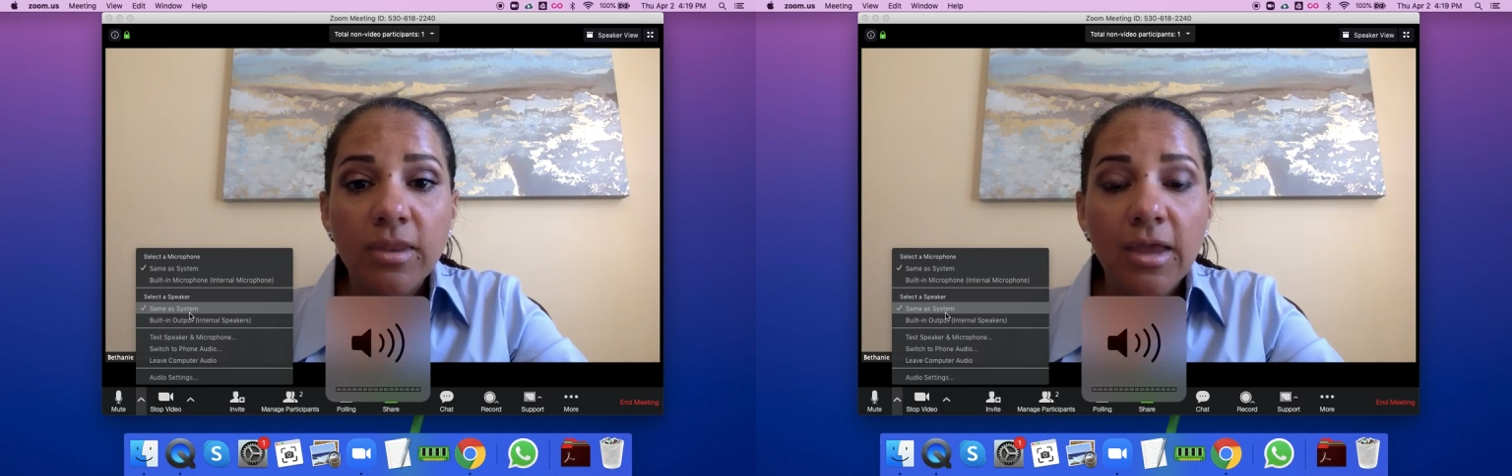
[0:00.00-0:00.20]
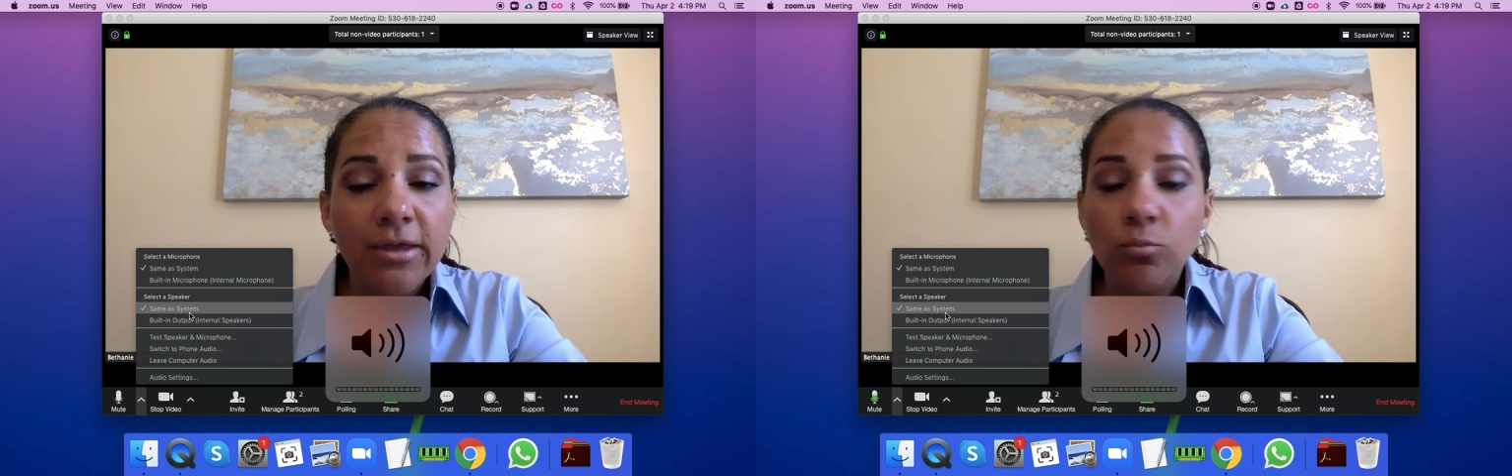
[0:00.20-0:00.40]

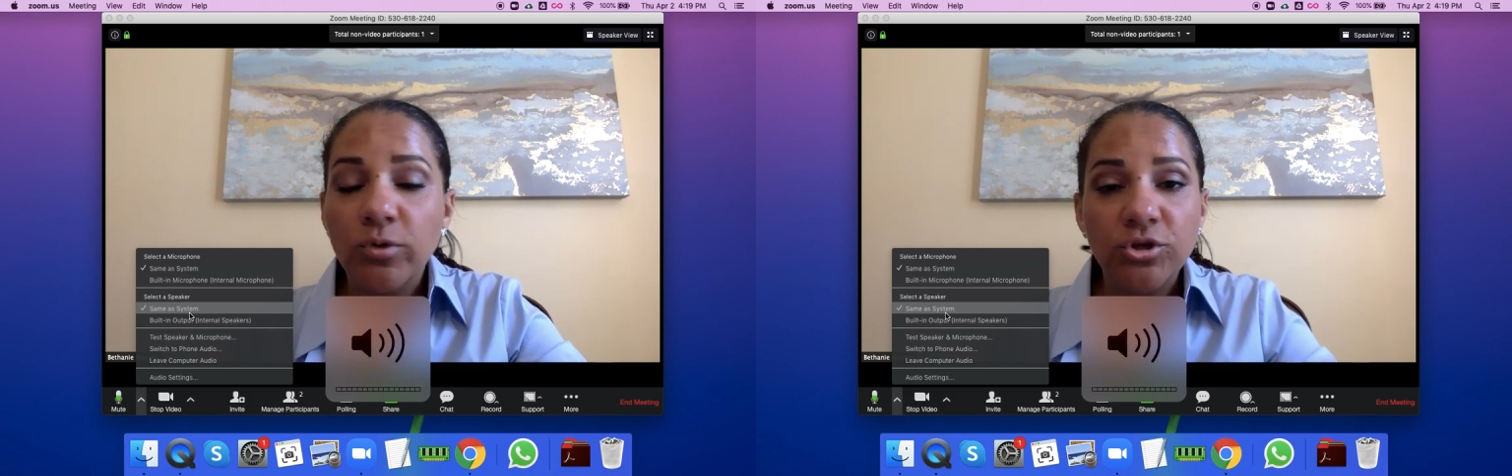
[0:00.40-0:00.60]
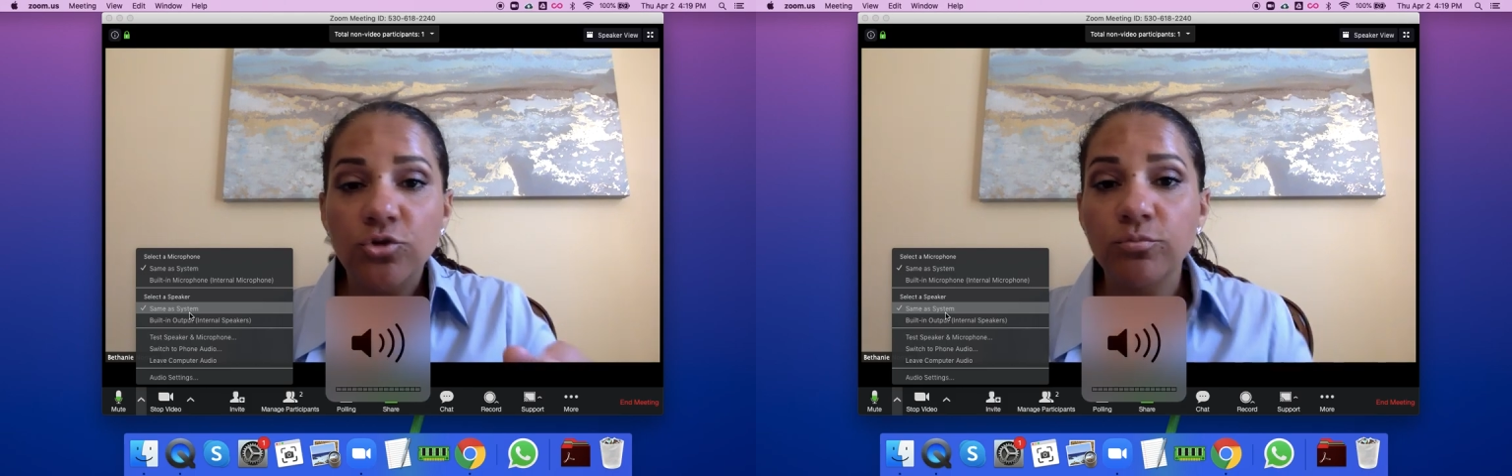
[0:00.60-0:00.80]
And
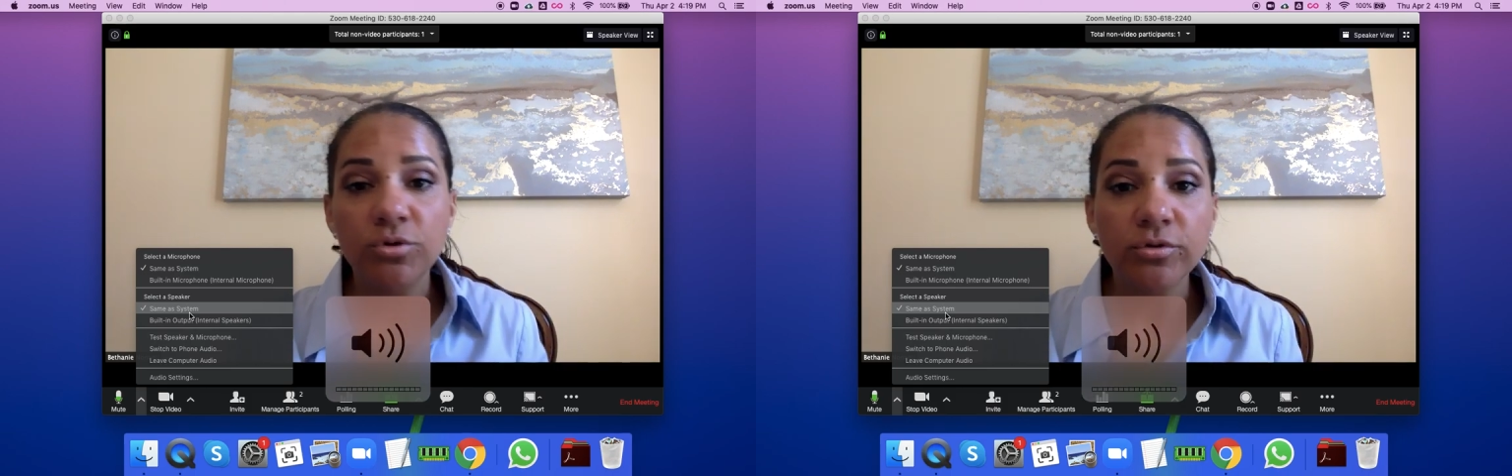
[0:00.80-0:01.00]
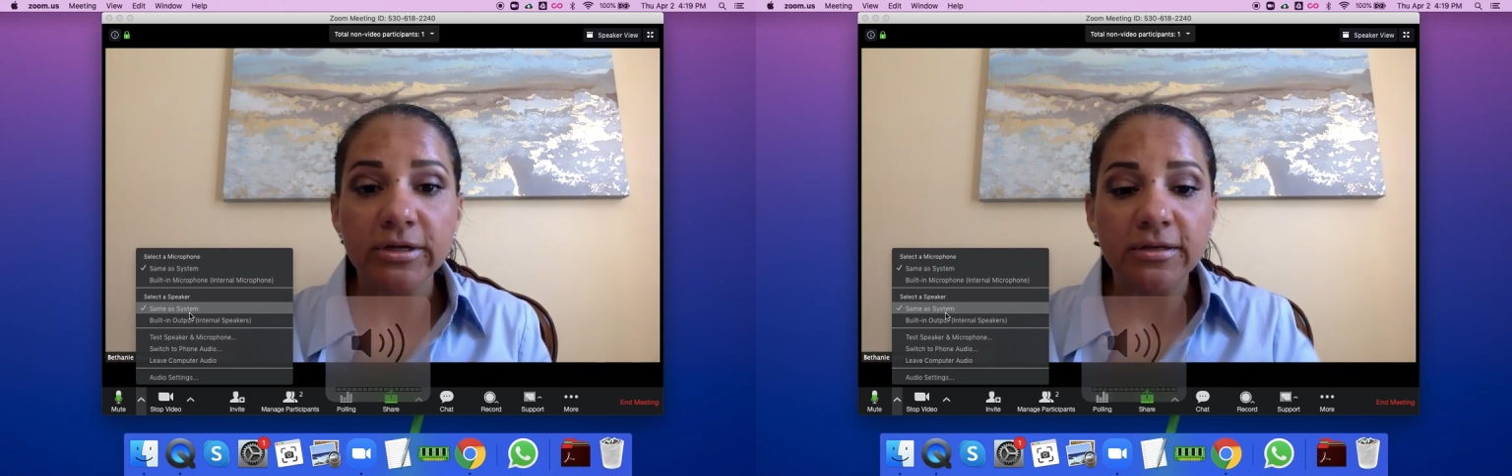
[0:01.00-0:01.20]
when you
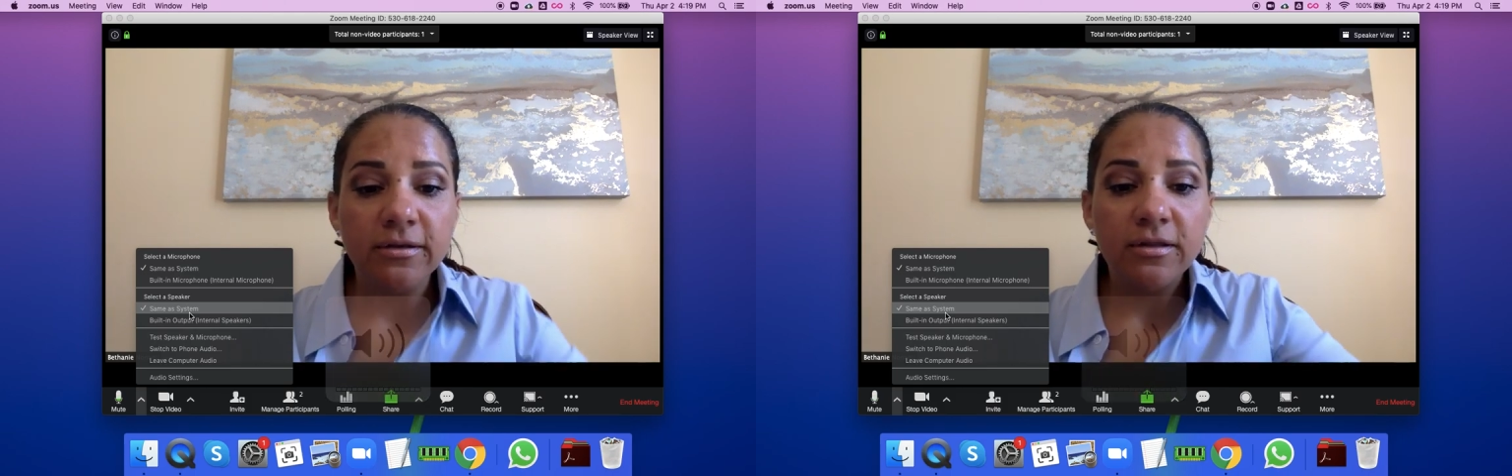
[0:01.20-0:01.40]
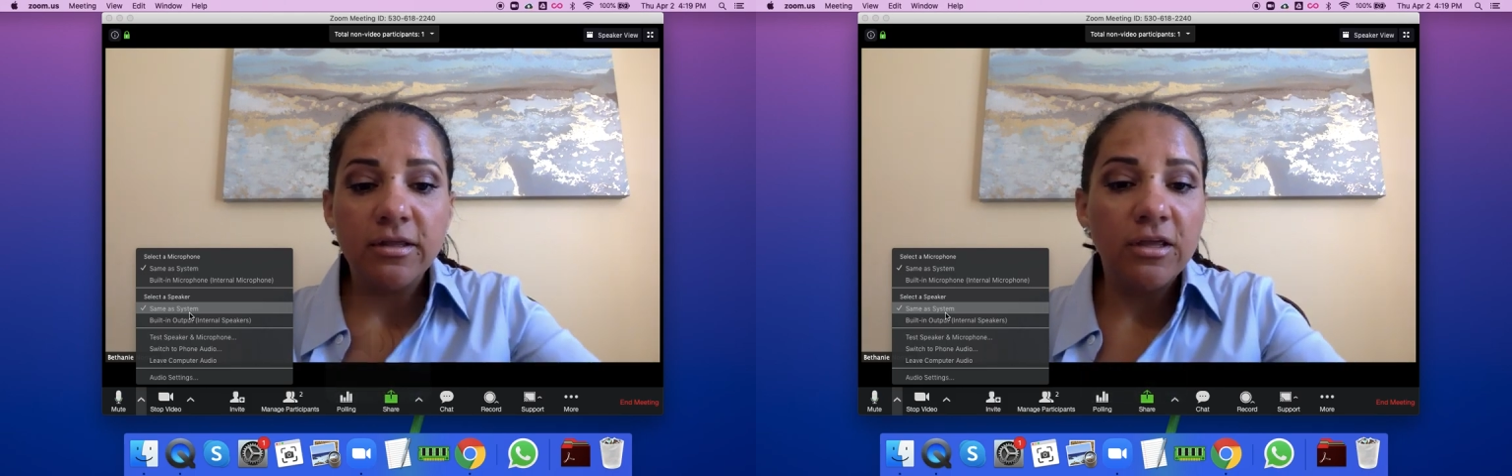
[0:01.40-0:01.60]

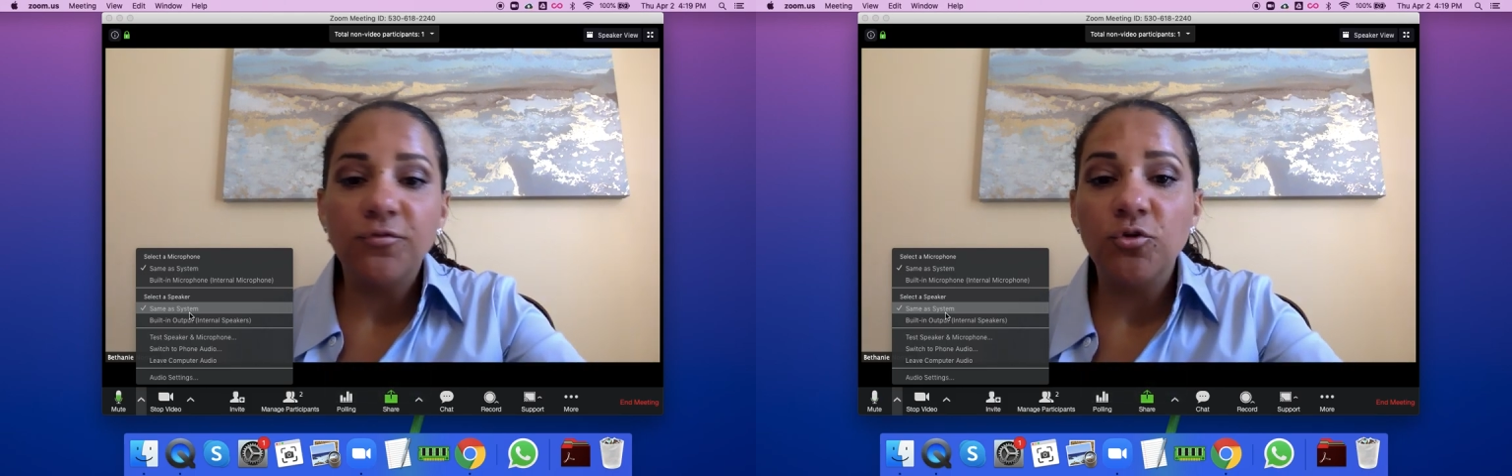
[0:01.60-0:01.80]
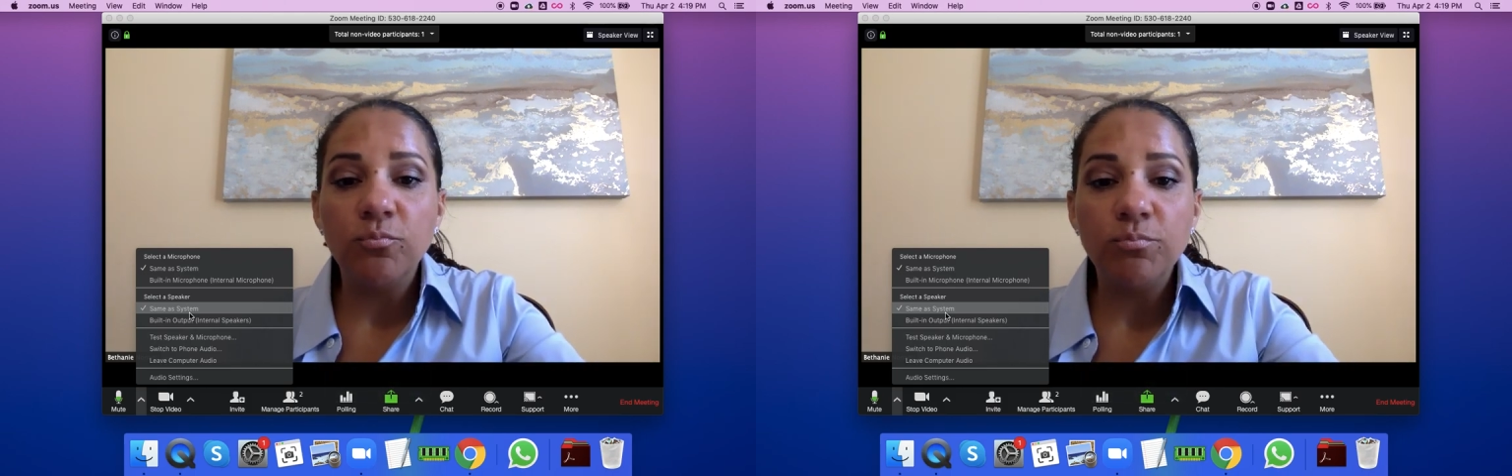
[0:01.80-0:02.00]
if
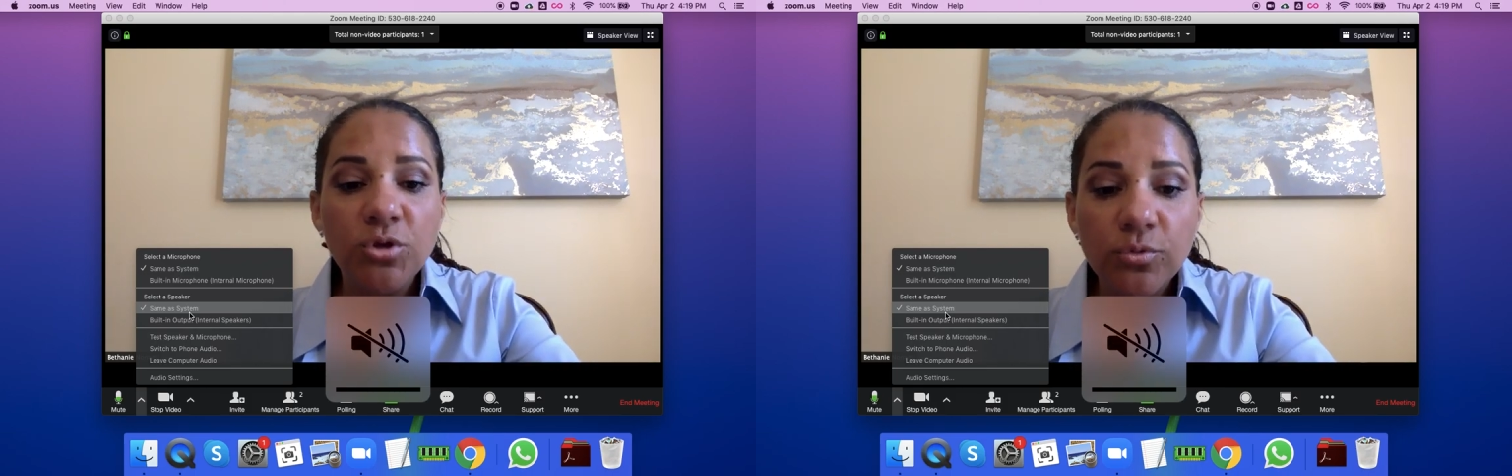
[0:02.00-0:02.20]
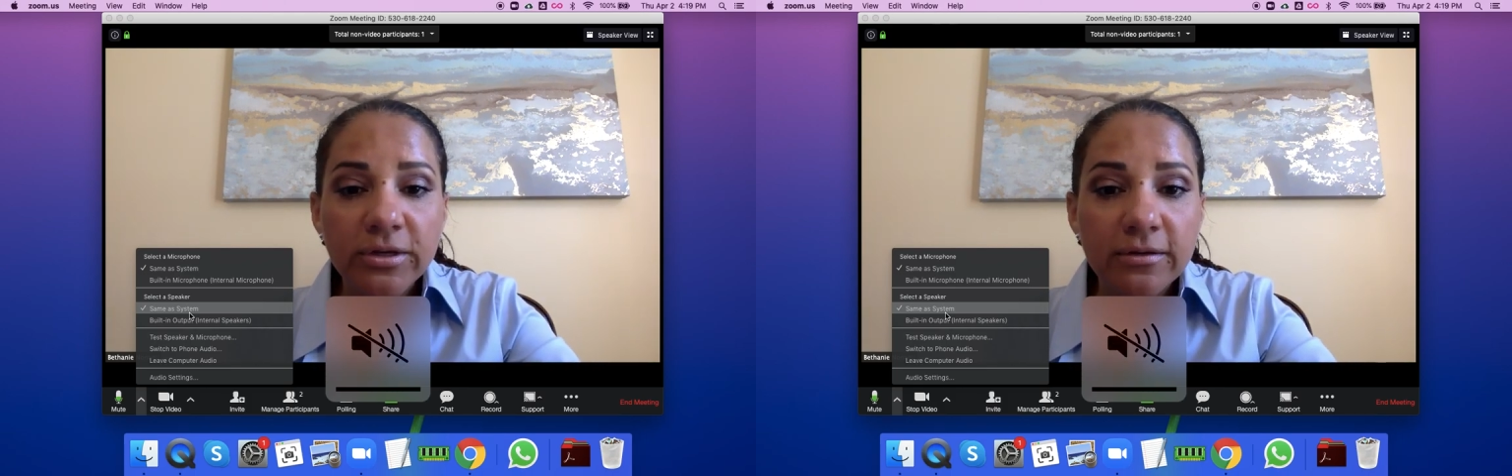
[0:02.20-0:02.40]
you
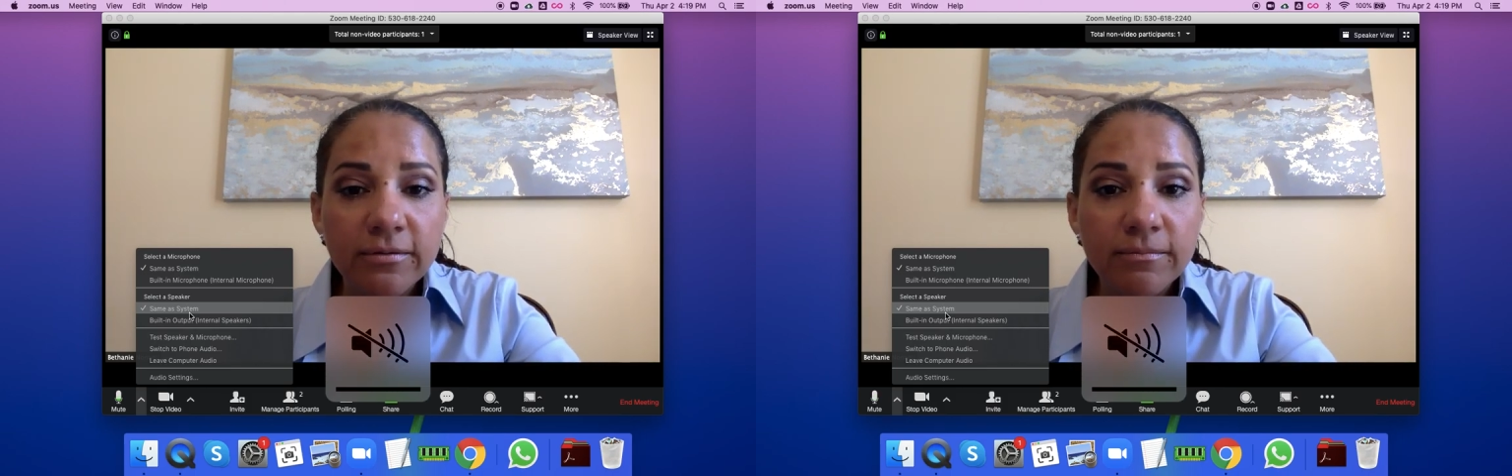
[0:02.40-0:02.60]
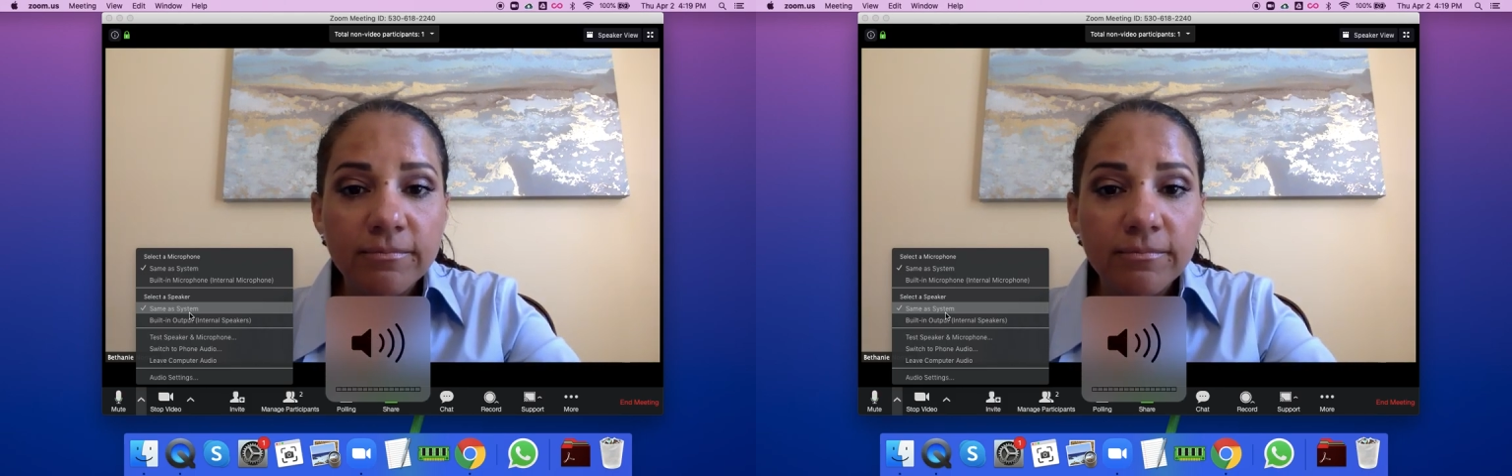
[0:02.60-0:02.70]
muted,